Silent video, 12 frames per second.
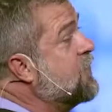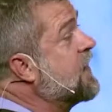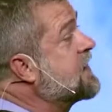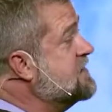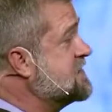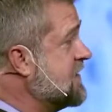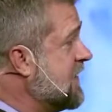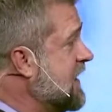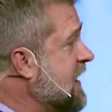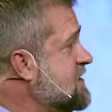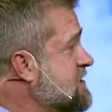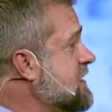
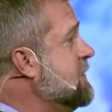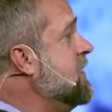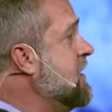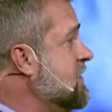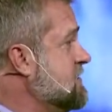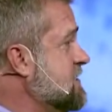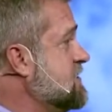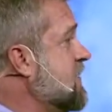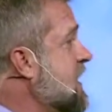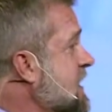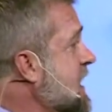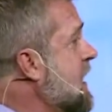reconciliation in marriages
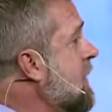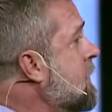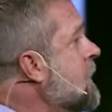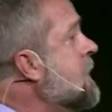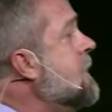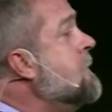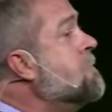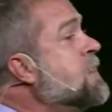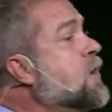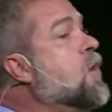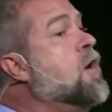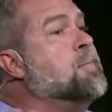right now.
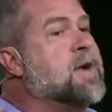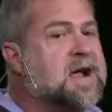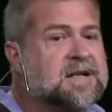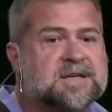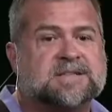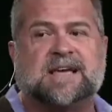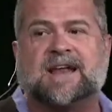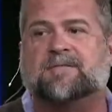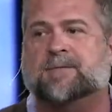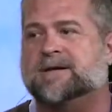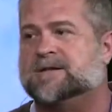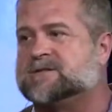Lord, marriages that have
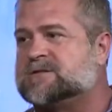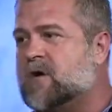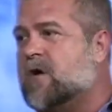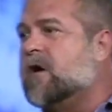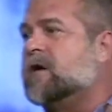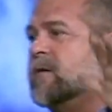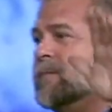been destroyed or